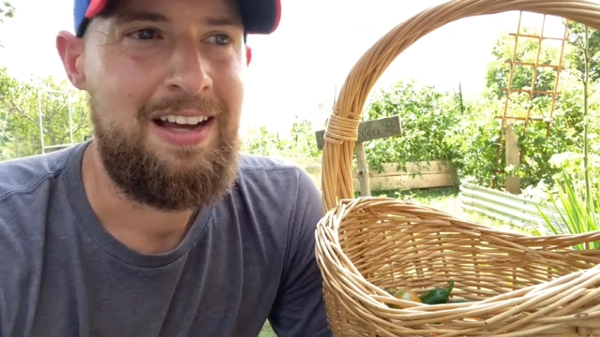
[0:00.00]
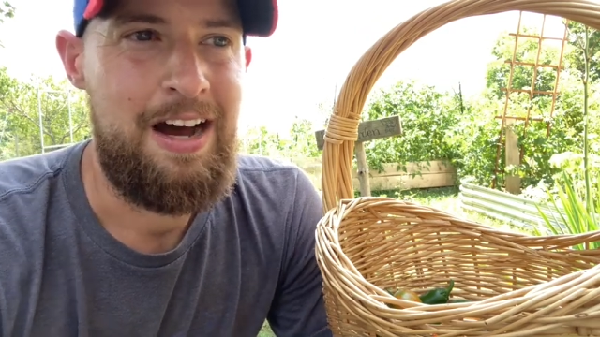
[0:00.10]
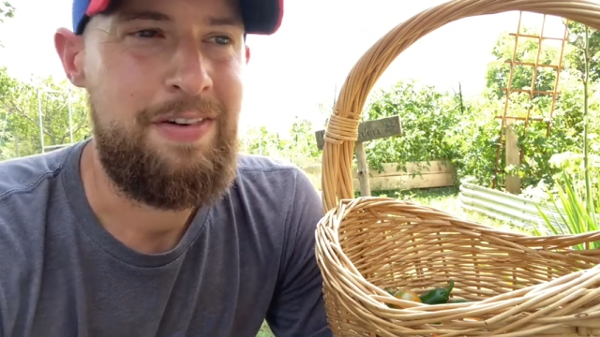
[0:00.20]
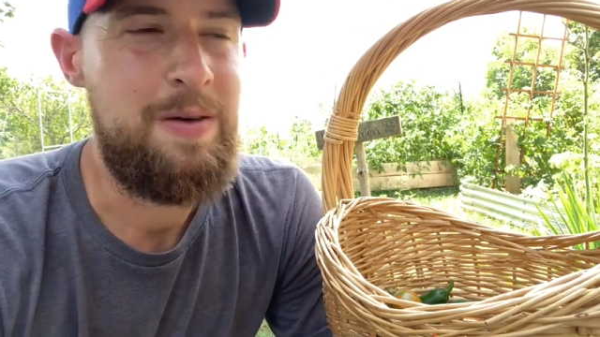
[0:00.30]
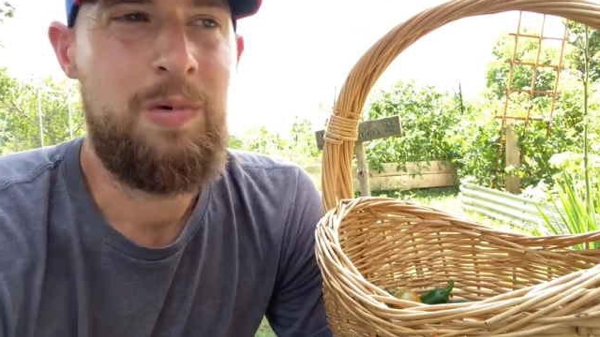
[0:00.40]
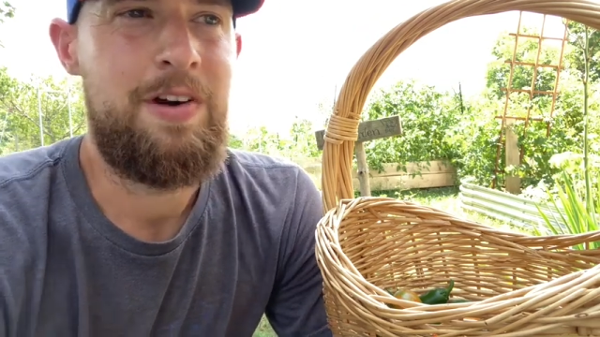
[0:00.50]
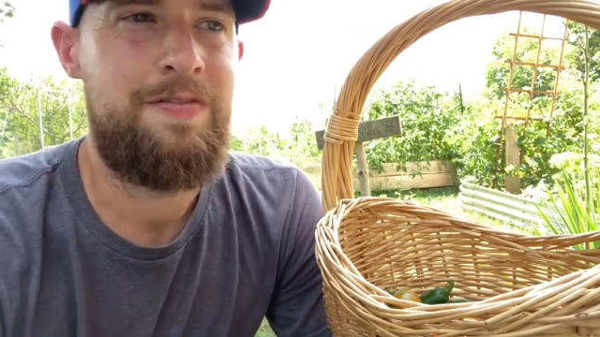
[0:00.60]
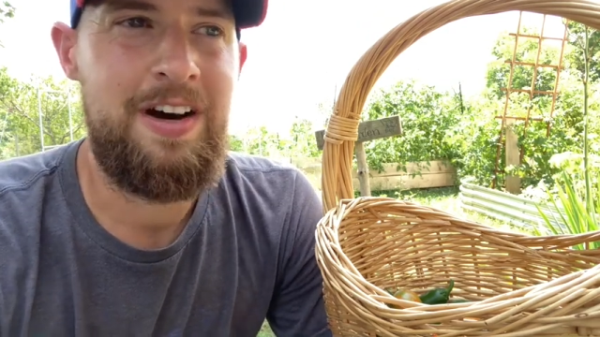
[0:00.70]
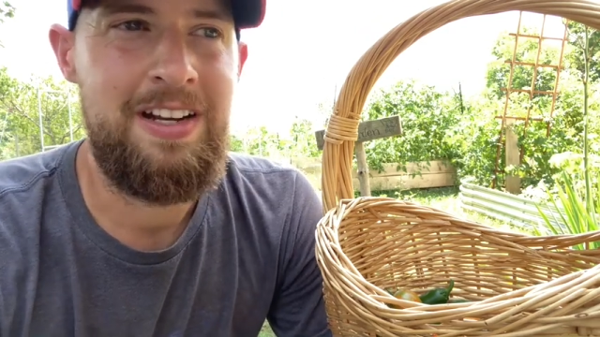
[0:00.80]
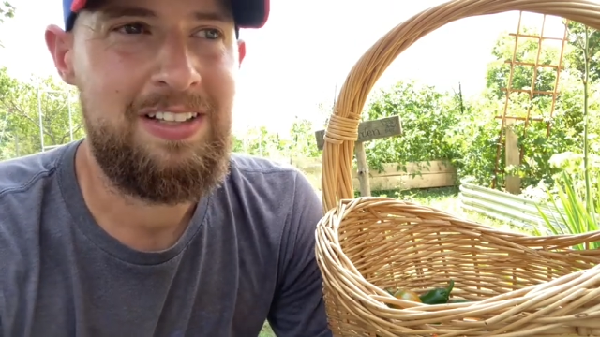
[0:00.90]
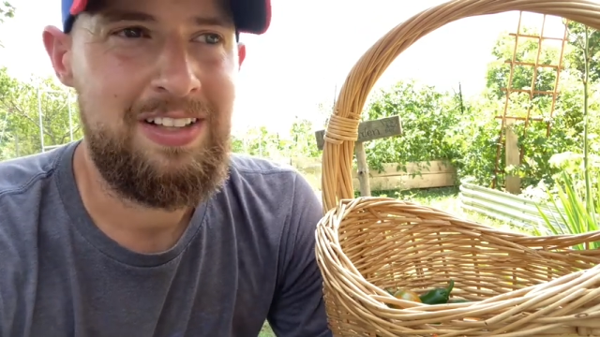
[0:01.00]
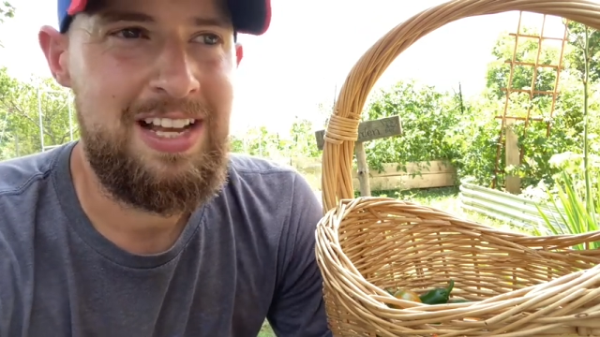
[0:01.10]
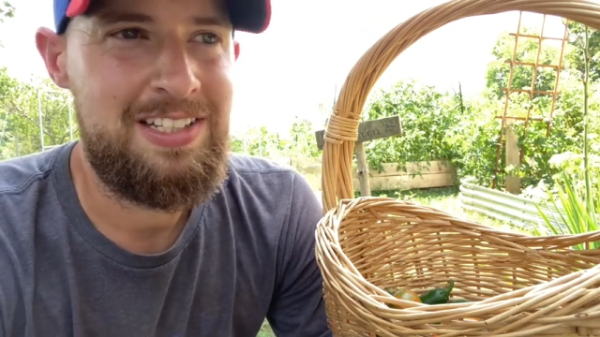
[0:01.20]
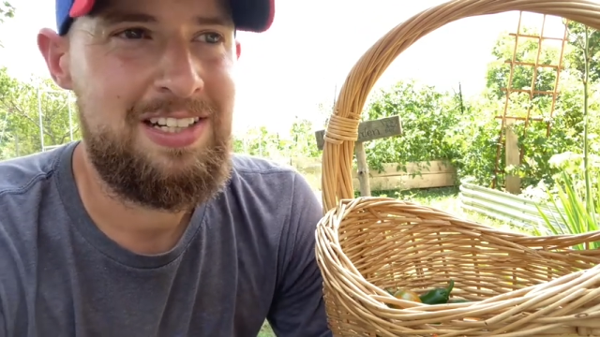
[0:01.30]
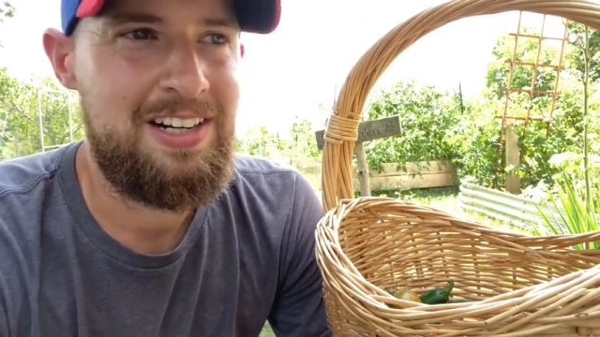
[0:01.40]
I've had more fun in the
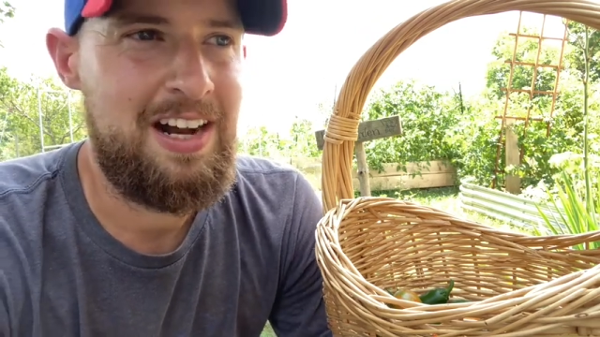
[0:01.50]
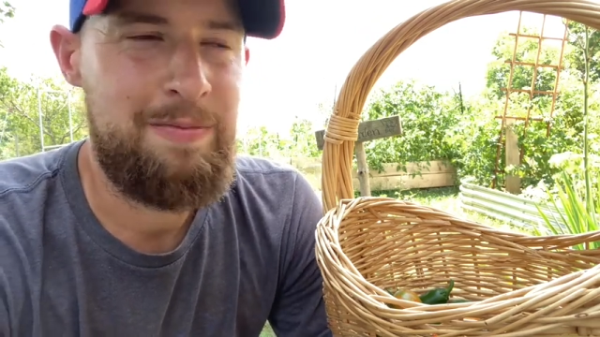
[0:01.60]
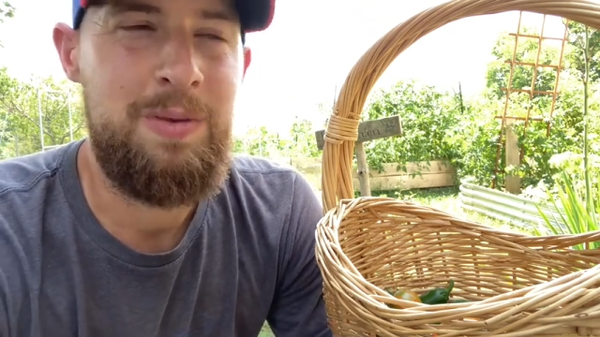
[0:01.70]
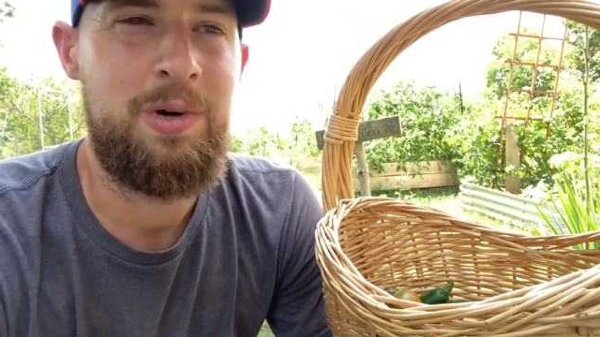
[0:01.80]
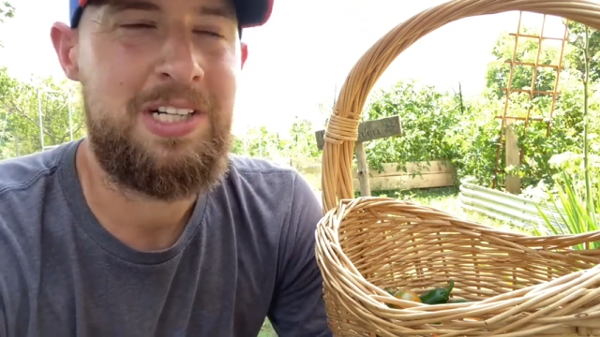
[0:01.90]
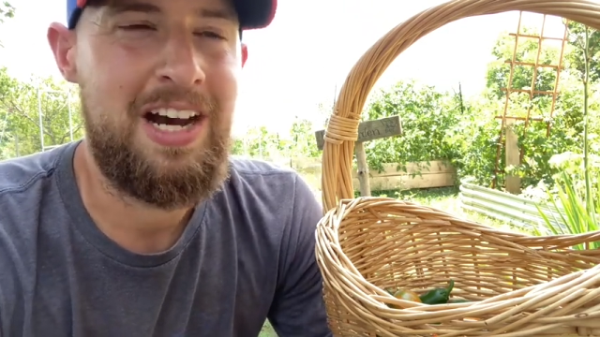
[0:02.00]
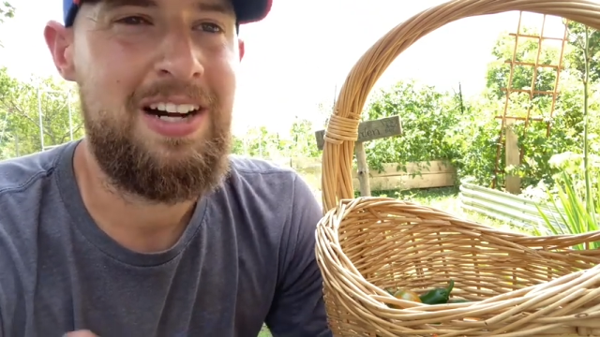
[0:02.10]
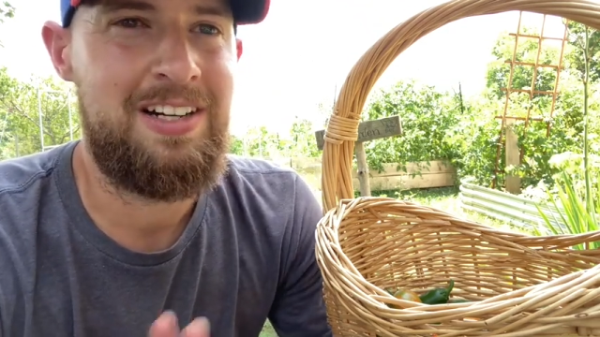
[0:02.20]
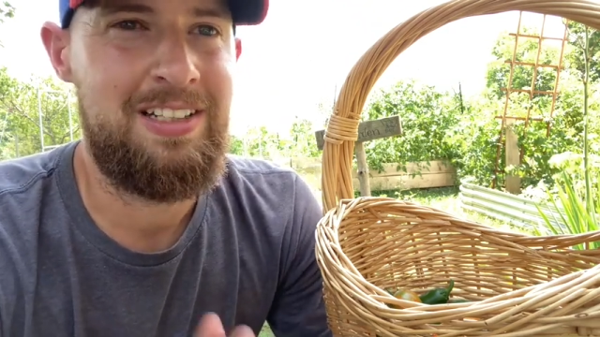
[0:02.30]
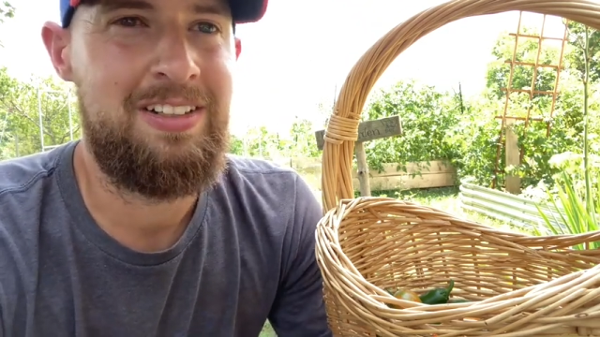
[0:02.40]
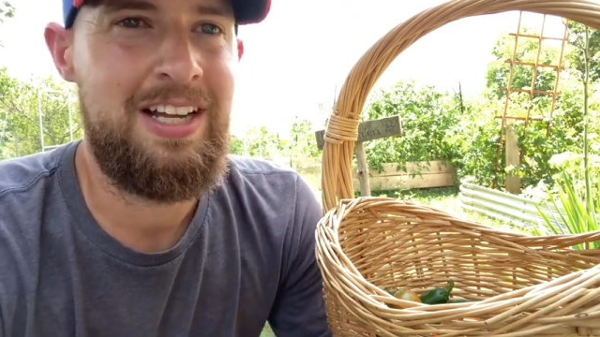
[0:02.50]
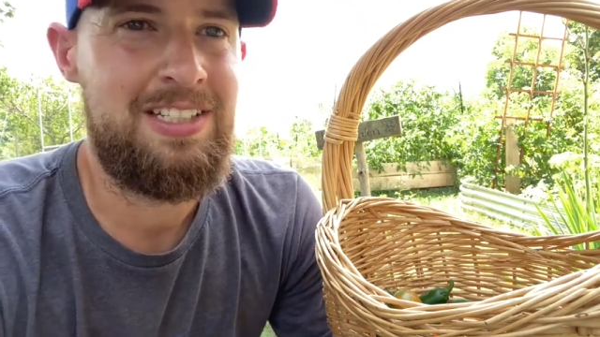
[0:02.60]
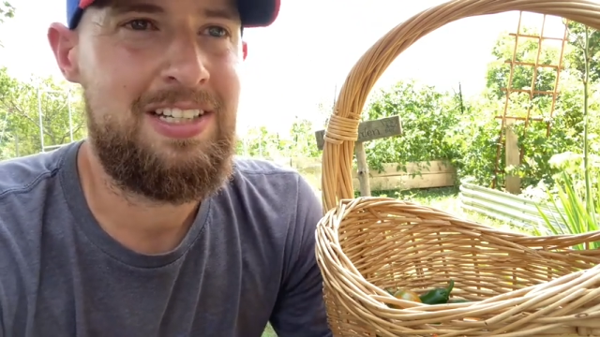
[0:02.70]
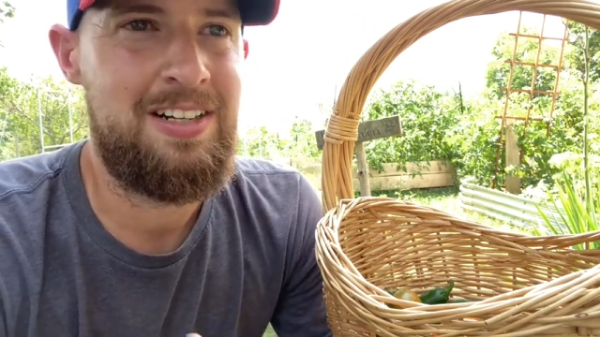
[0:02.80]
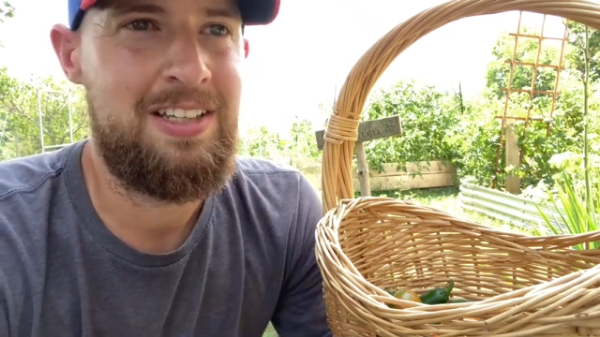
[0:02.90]
last year. I've been more tired in the
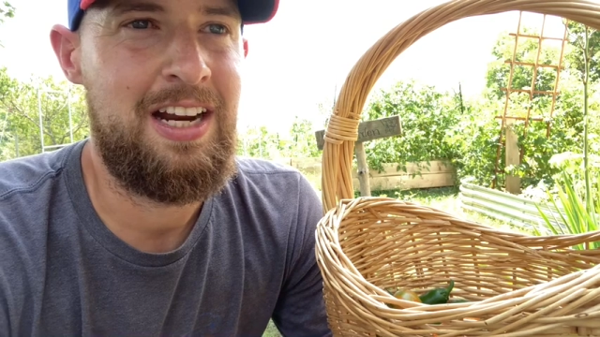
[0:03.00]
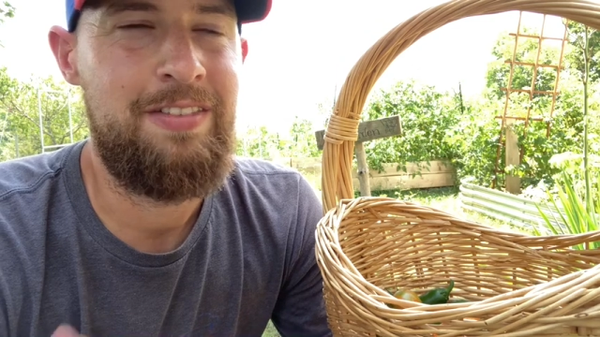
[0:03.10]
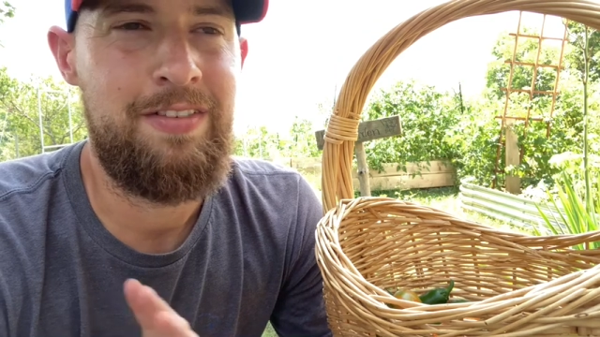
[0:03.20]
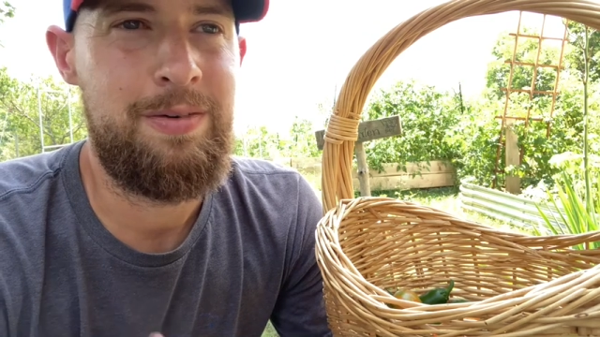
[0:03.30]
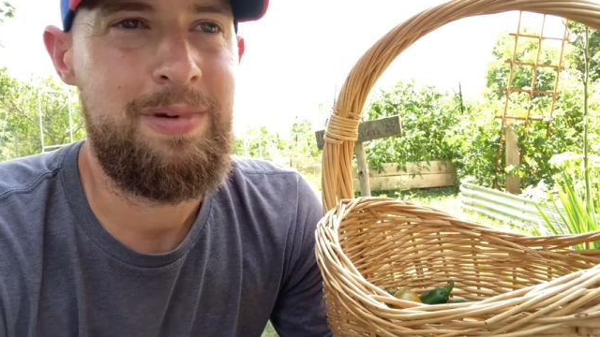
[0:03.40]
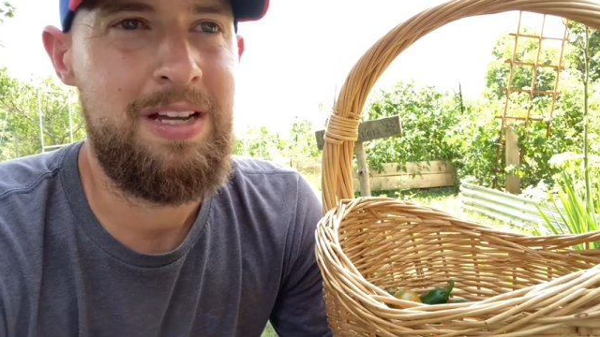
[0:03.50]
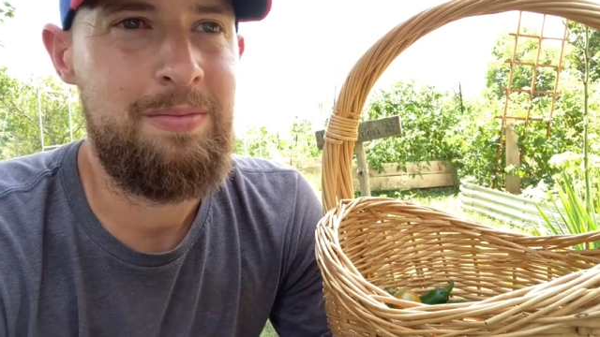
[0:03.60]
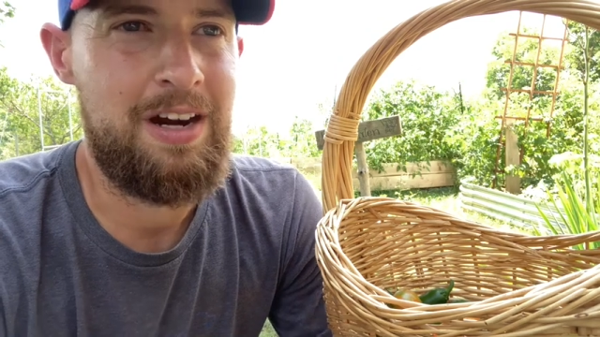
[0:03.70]
last year than I've ever been,